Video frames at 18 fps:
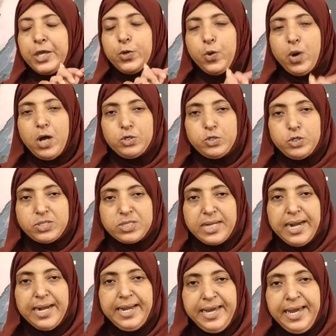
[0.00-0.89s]
you have to
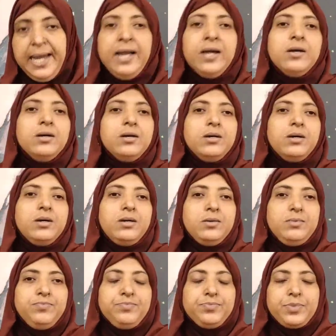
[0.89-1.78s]
study
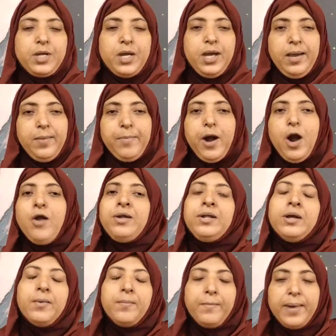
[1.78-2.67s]

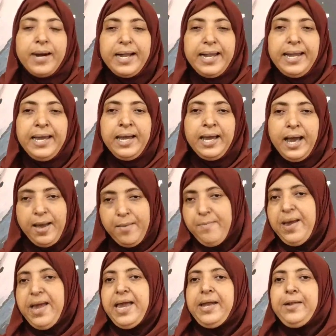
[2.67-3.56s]
about Mali
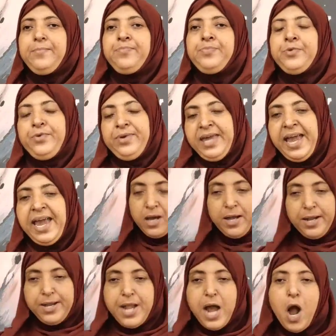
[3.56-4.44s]
Empire. Okay.
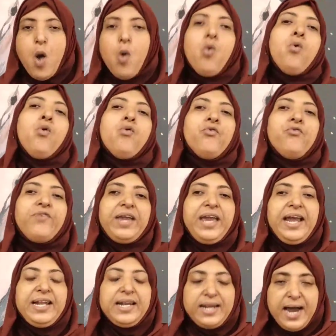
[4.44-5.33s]
Now
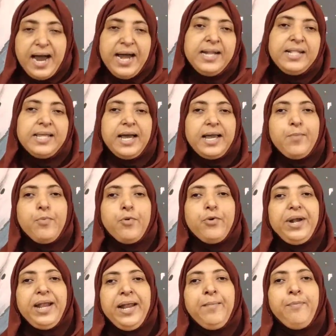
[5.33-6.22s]
we can write the
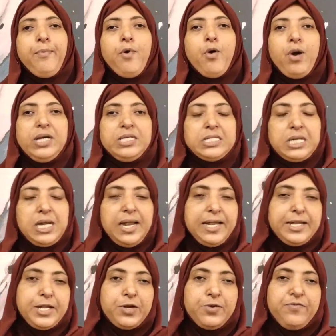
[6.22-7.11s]
important points
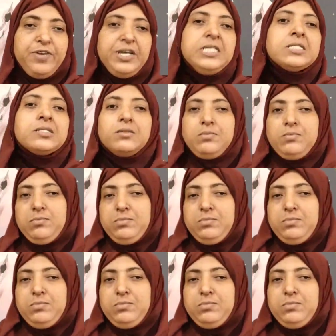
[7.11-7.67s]
related with.